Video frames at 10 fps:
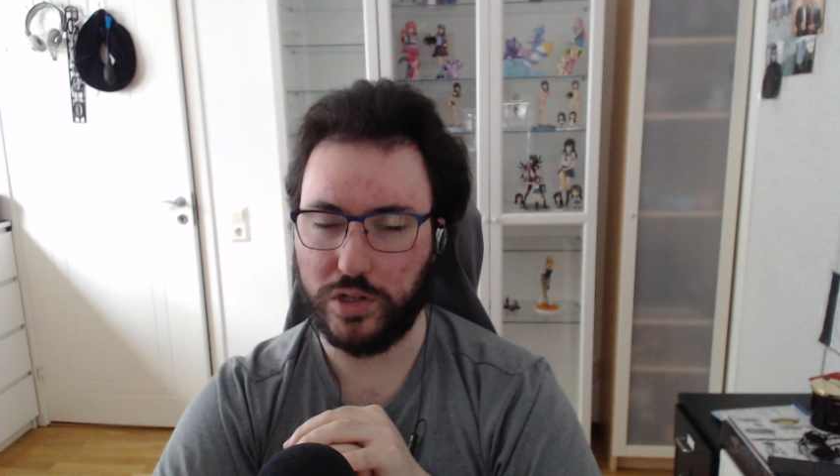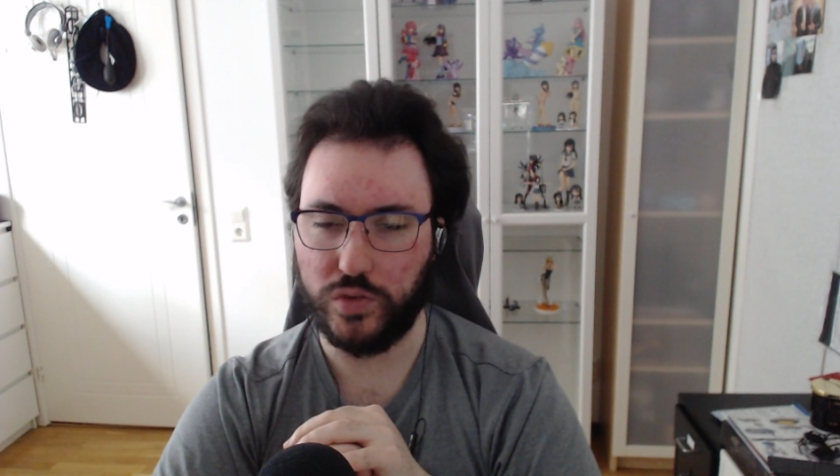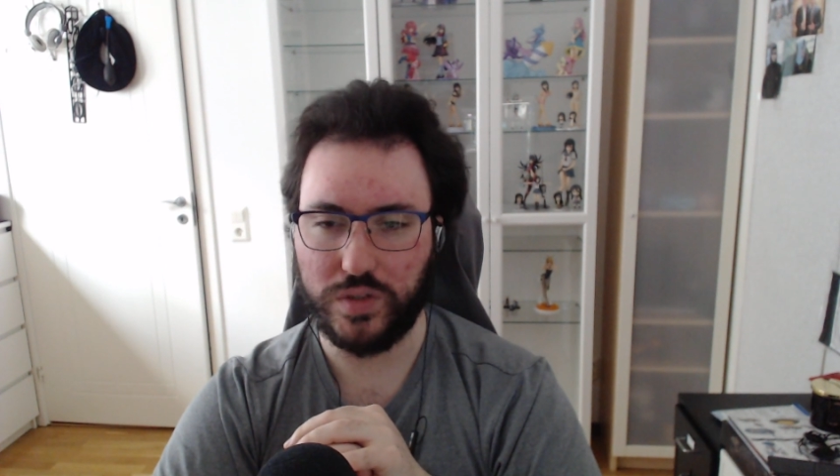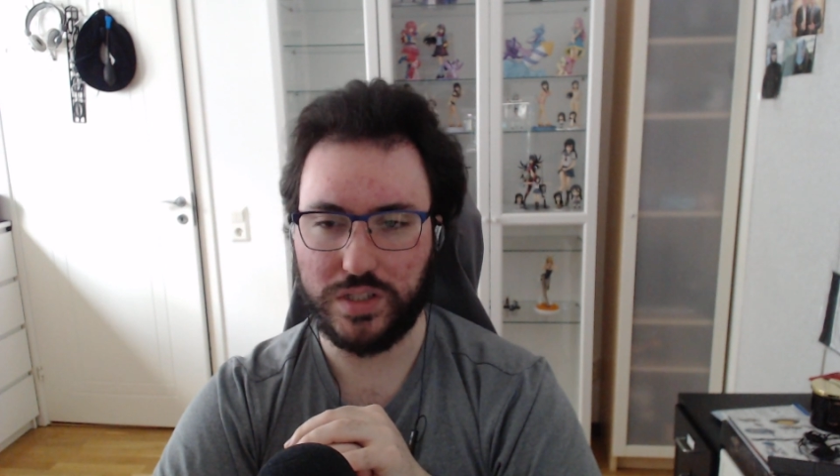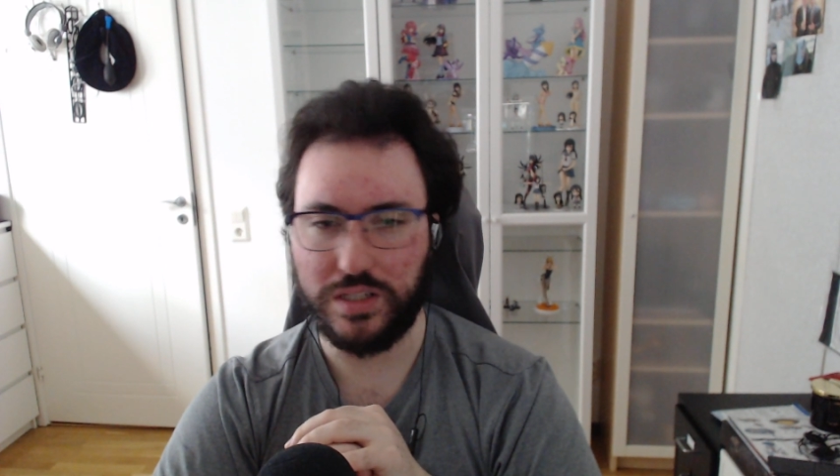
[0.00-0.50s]
you
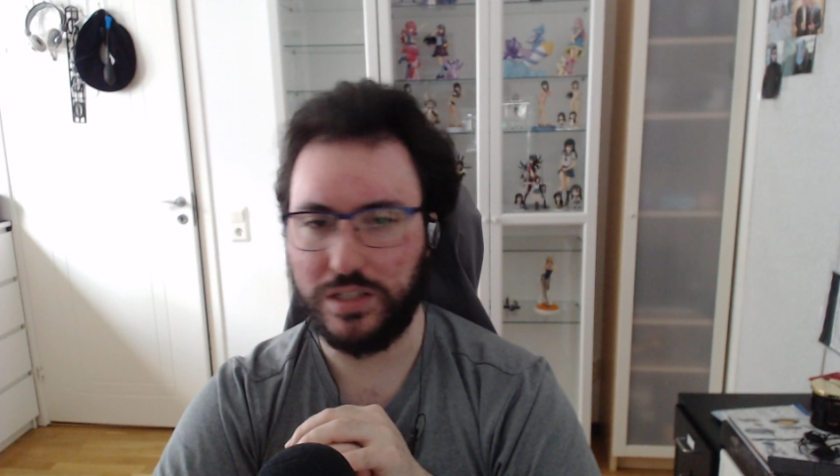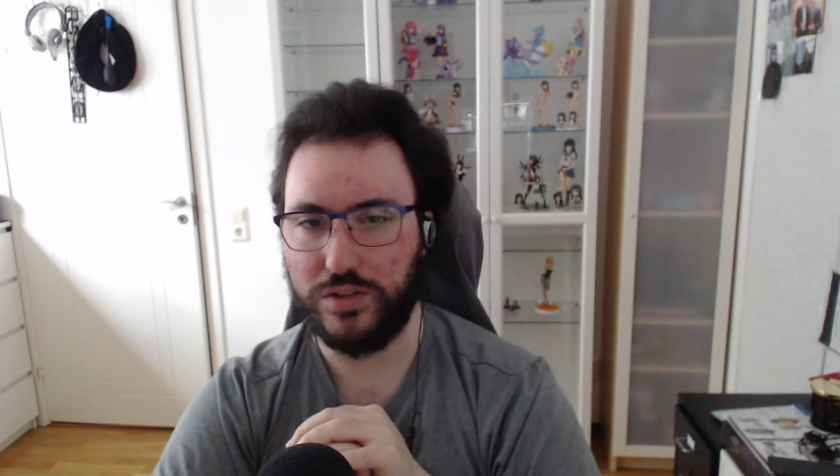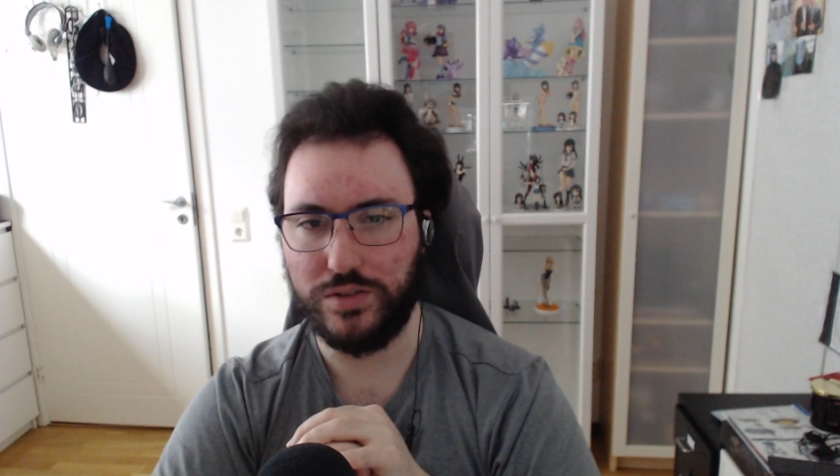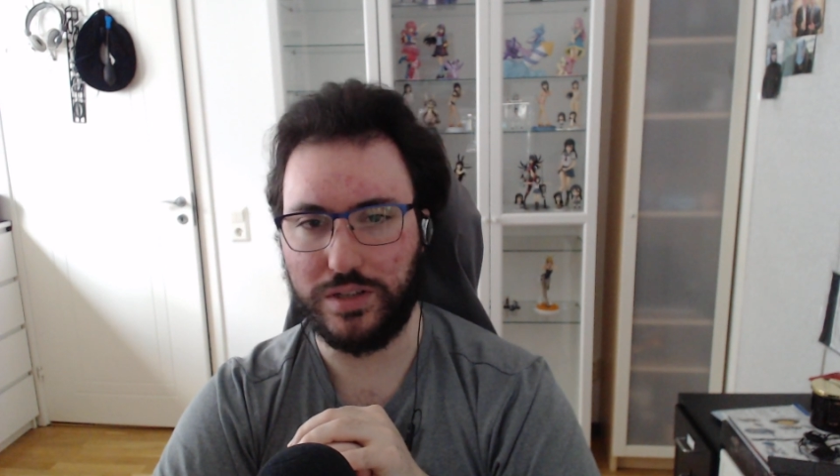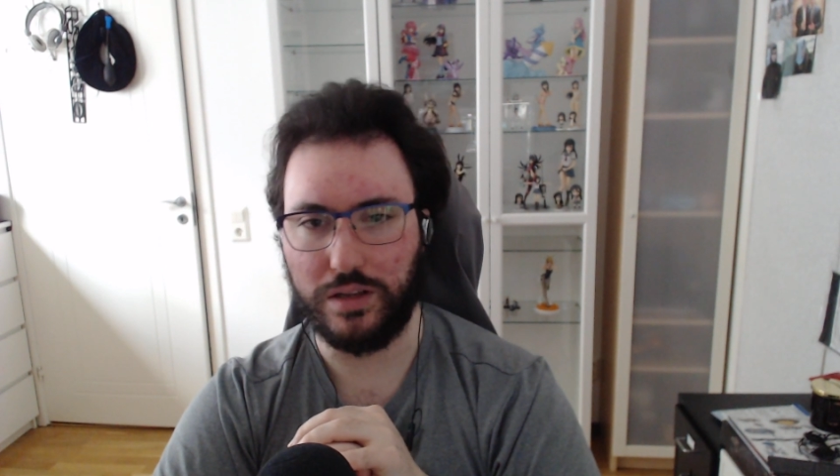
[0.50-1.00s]
would see
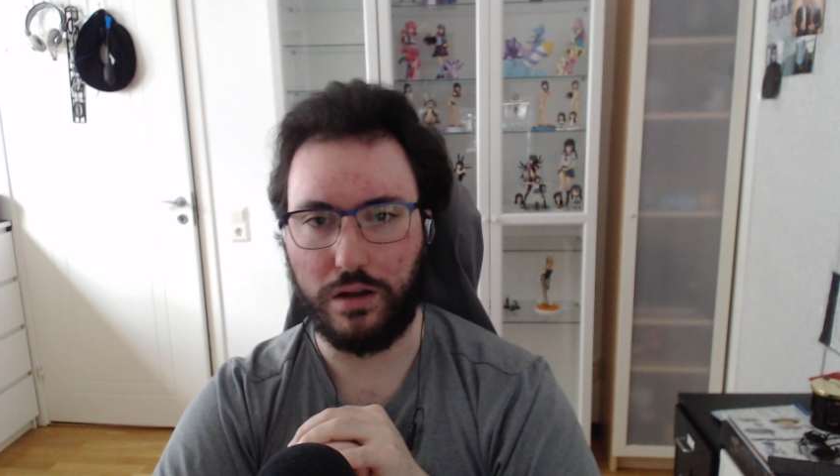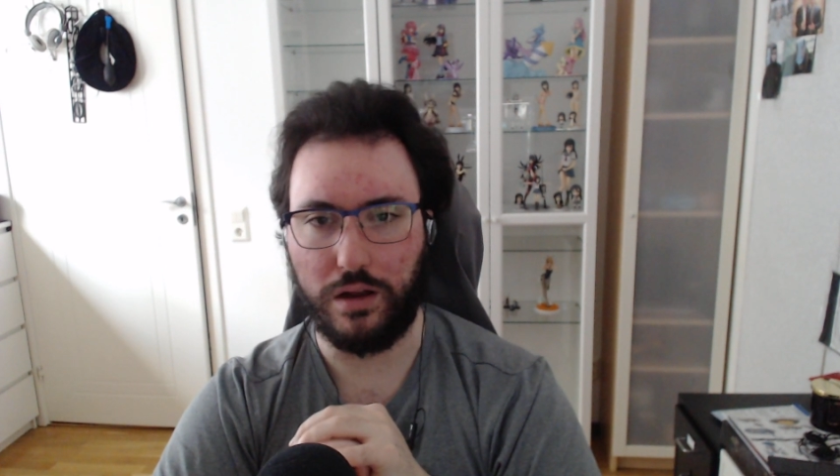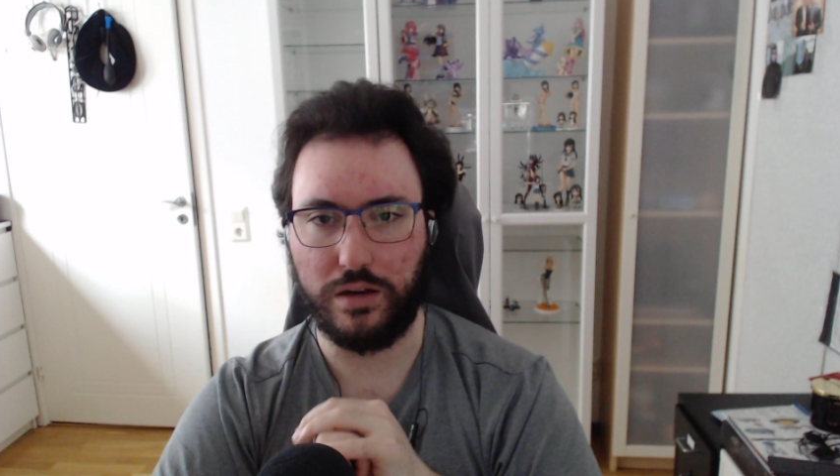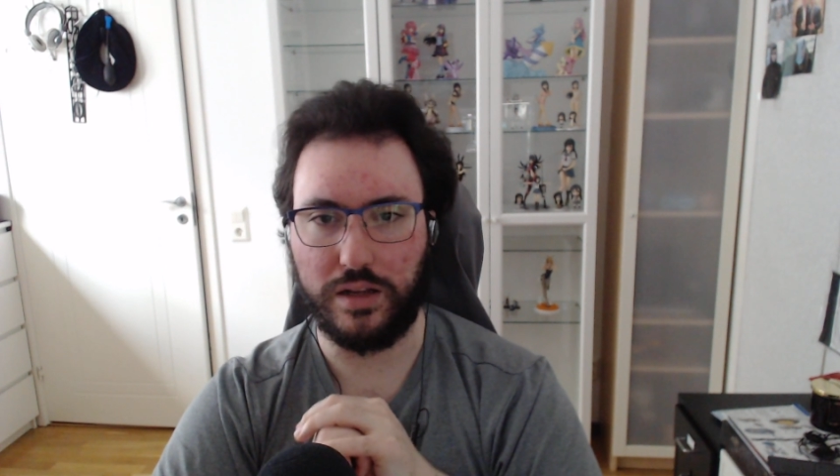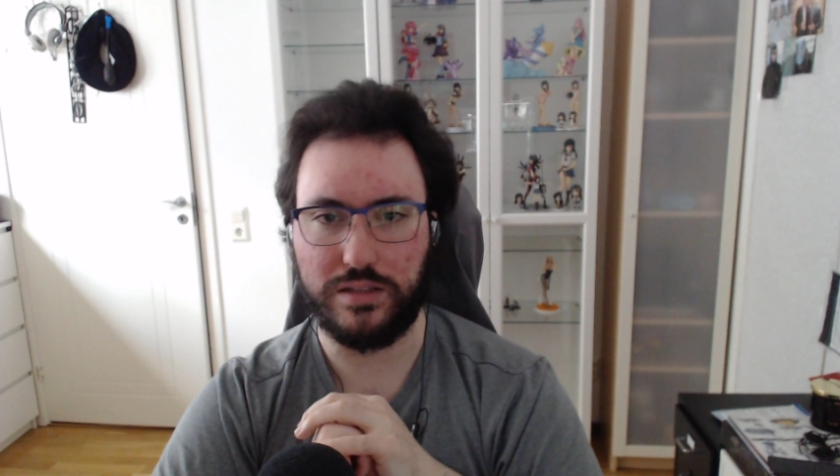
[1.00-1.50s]
used in
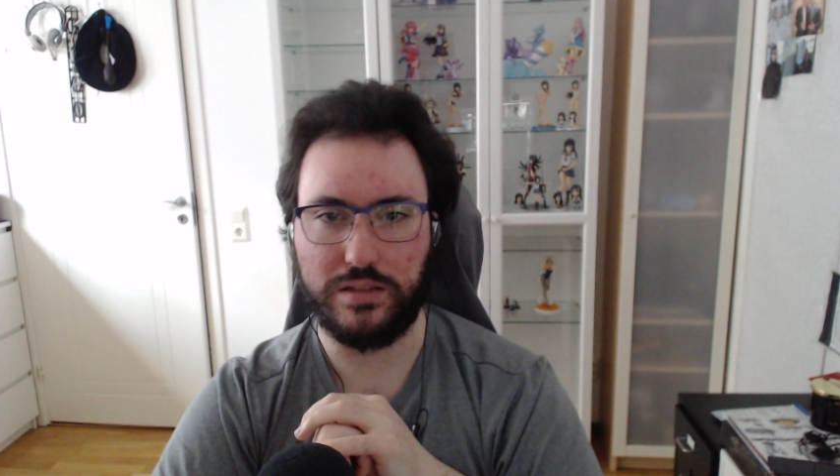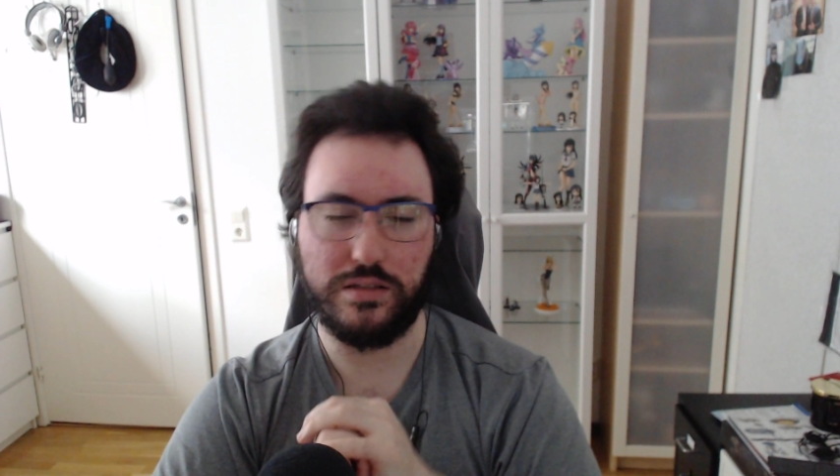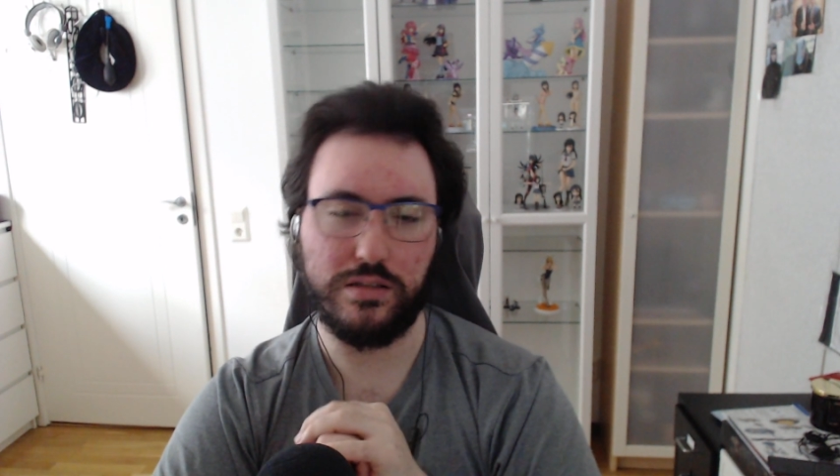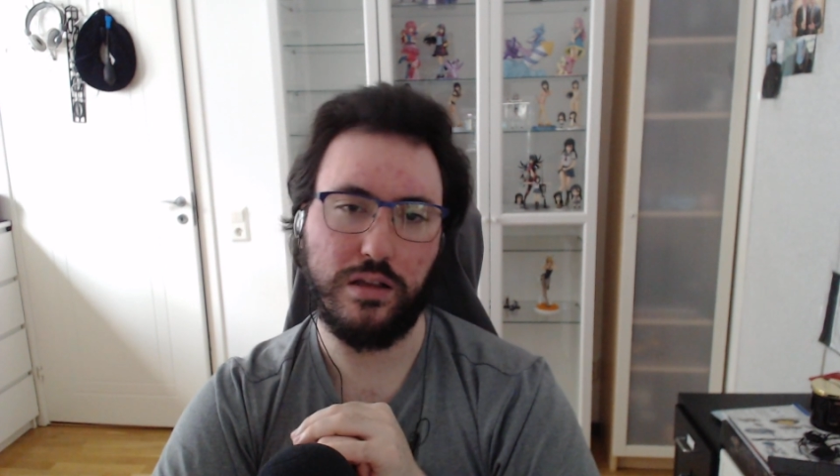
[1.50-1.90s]
contests,